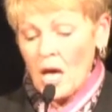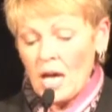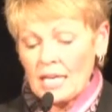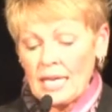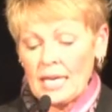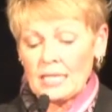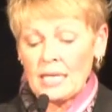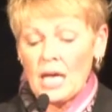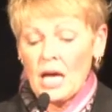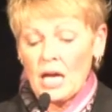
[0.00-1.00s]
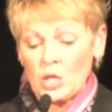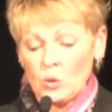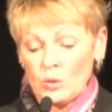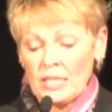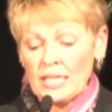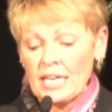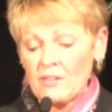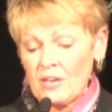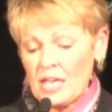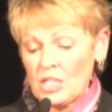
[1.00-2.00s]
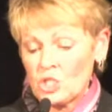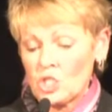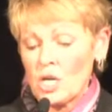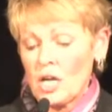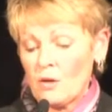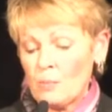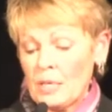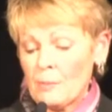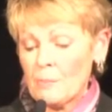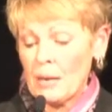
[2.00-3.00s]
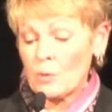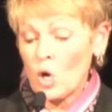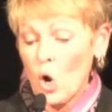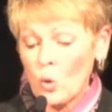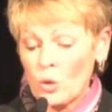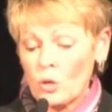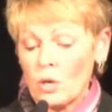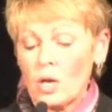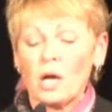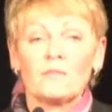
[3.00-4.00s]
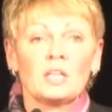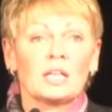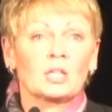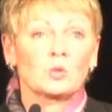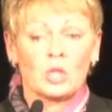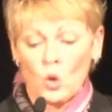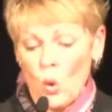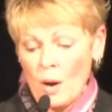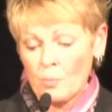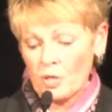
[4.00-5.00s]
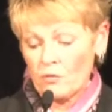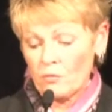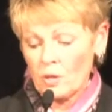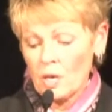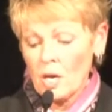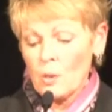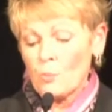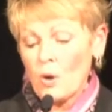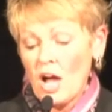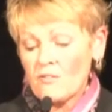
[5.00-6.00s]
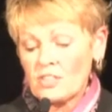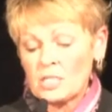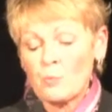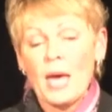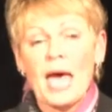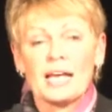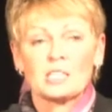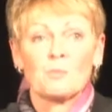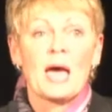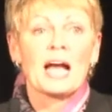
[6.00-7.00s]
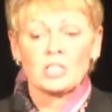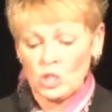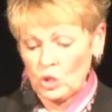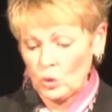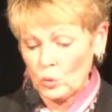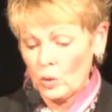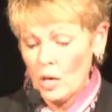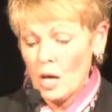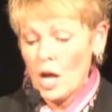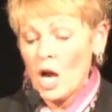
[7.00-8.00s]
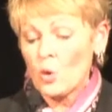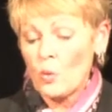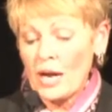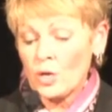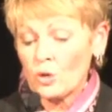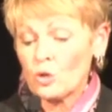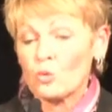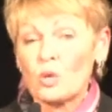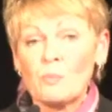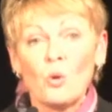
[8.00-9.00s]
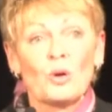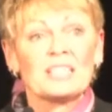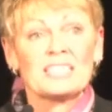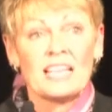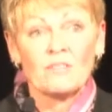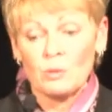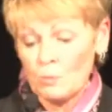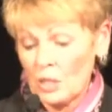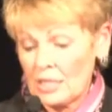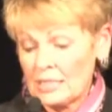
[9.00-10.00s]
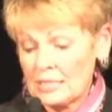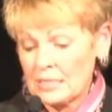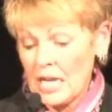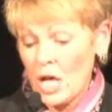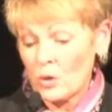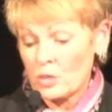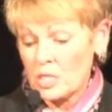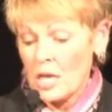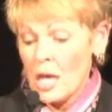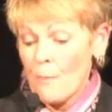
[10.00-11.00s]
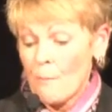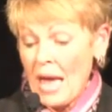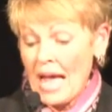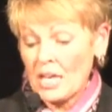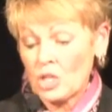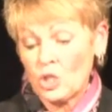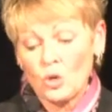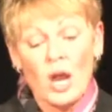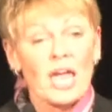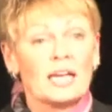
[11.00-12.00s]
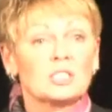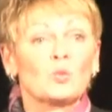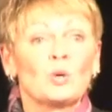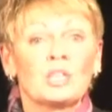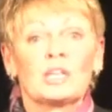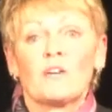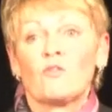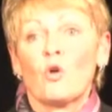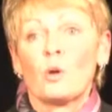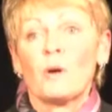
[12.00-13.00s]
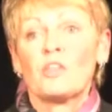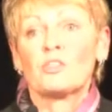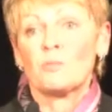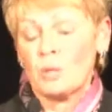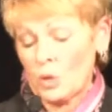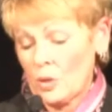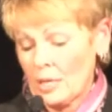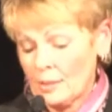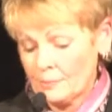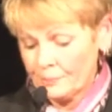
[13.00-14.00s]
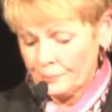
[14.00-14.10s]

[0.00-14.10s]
Again, a unique advantage of being member owner of the electric cooperative. Profits passed back to you, a record $3.7 million back in your hands within a 4-month period.